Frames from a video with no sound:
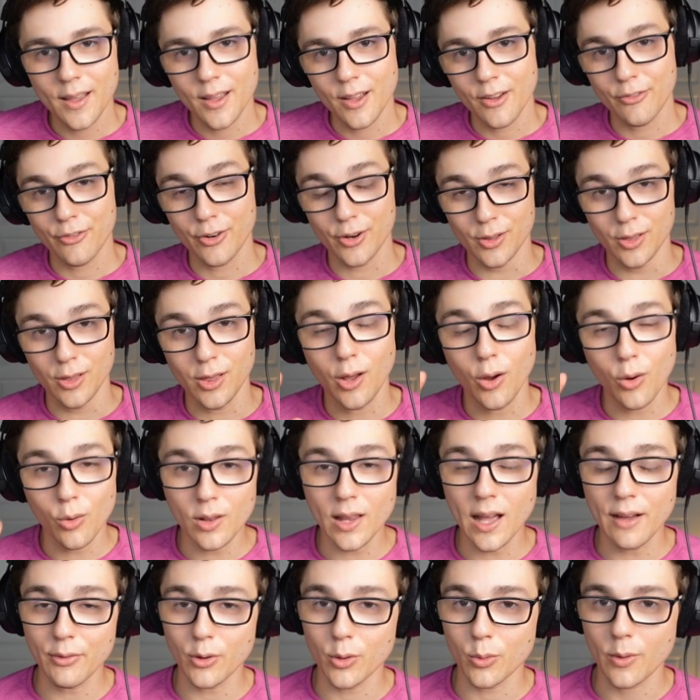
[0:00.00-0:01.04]
for low
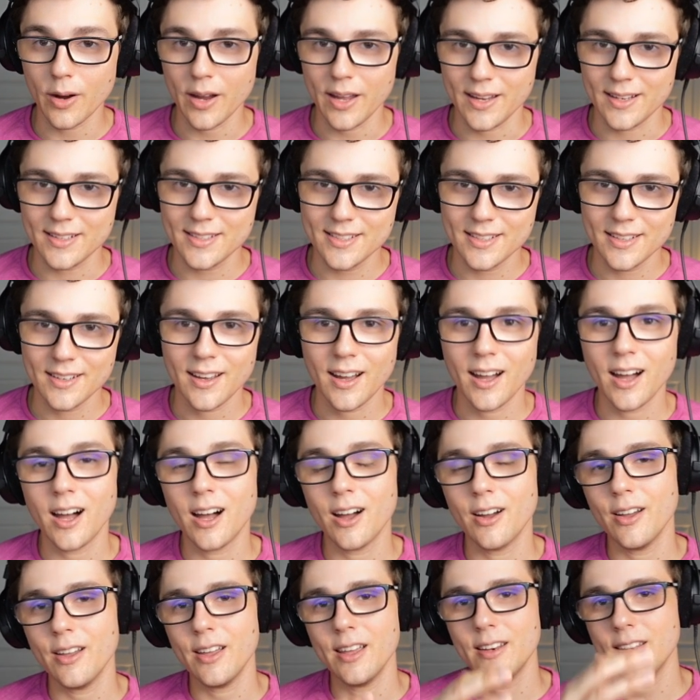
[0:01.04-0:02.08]
level ranked
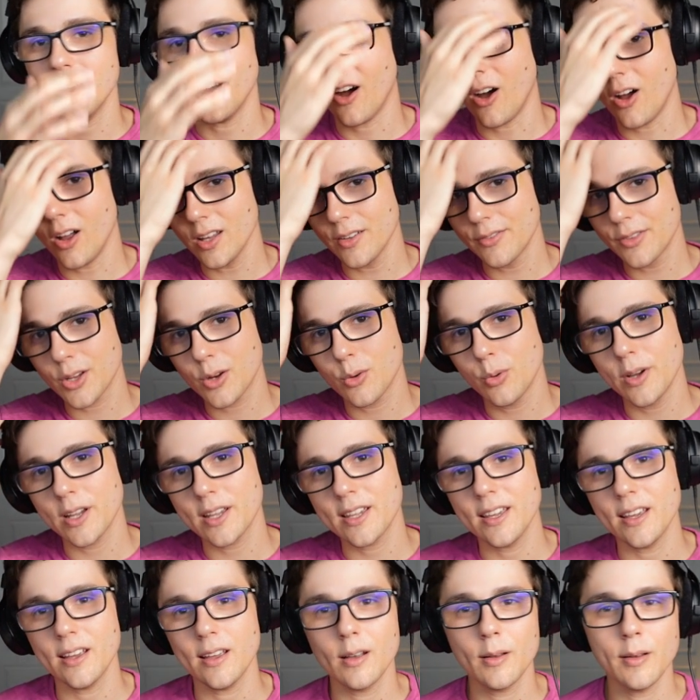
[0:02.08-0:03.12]
and all of the
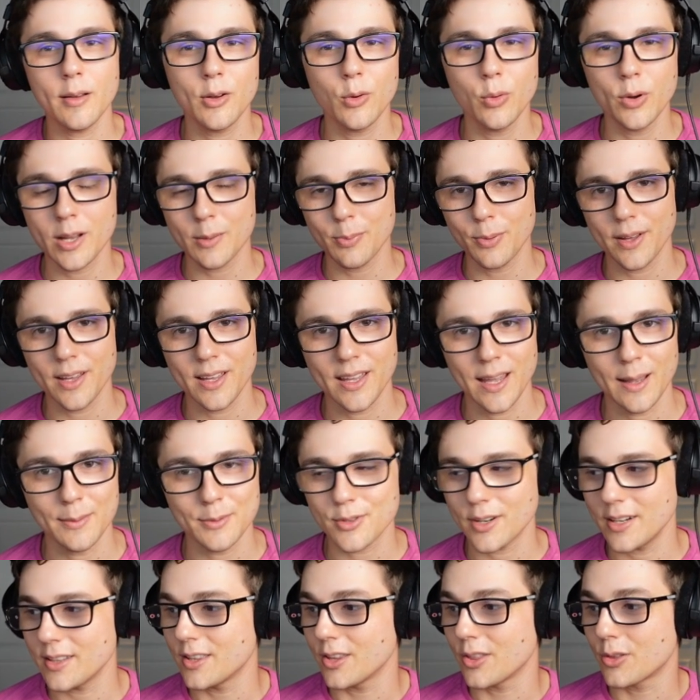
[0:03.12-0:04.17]
quick play games,
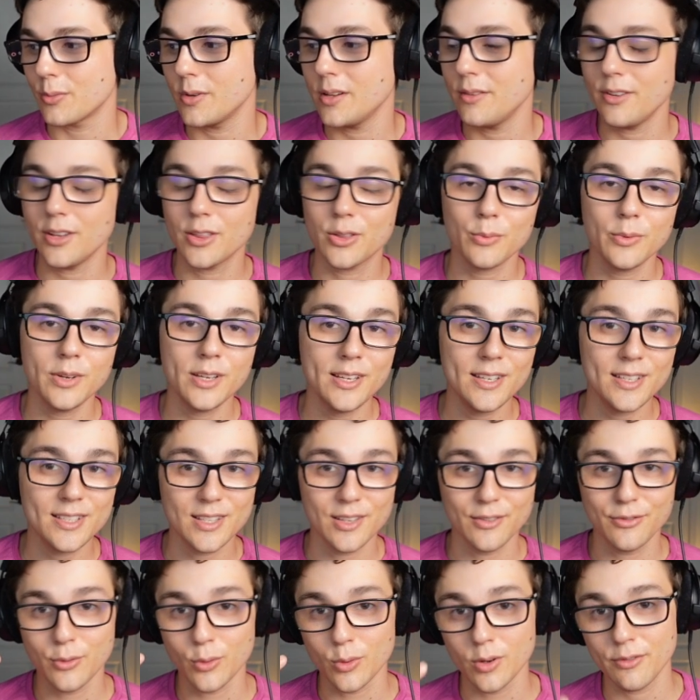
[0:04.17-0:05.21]
right? The 3v3s, the
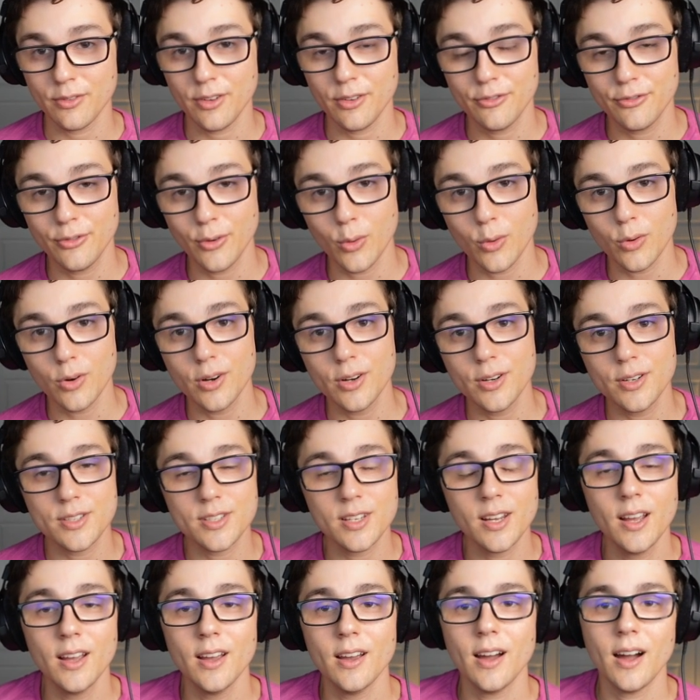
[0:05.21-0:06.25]

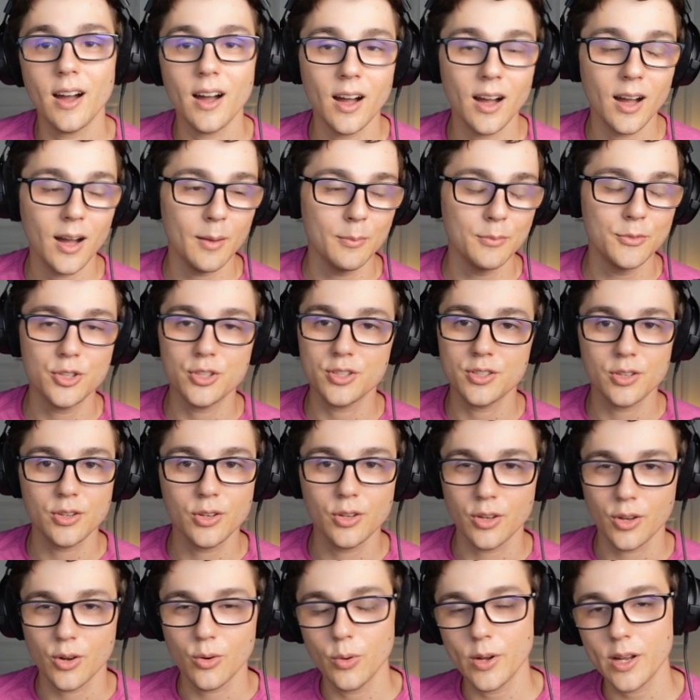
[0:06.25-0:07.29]
4v4s, just
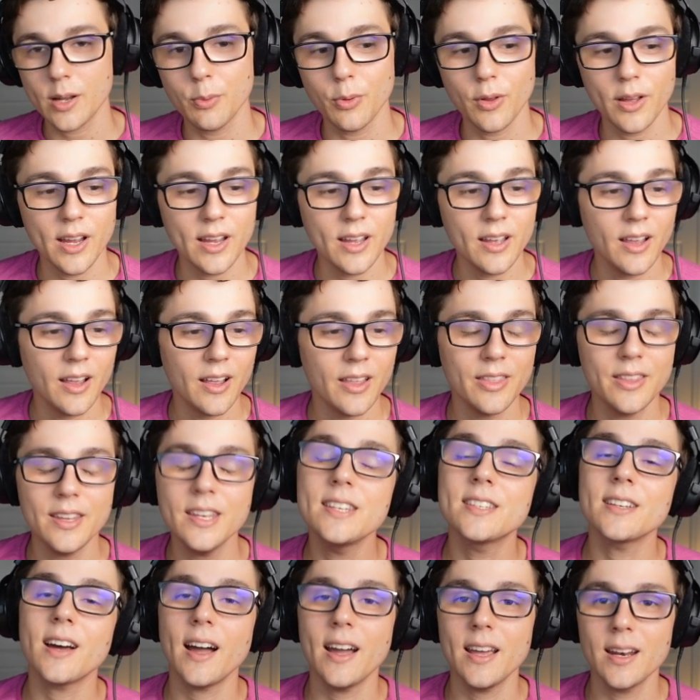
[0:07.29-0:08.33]
the quick play,
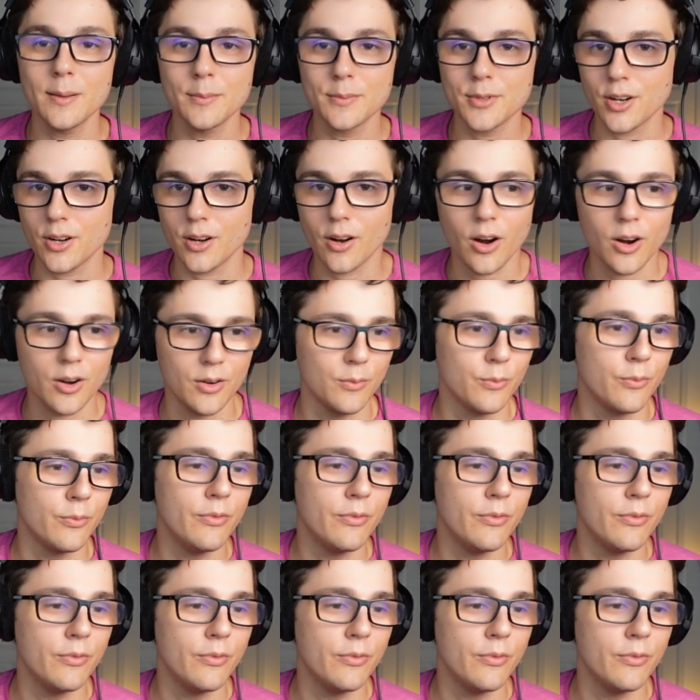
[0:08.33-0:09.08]
these items are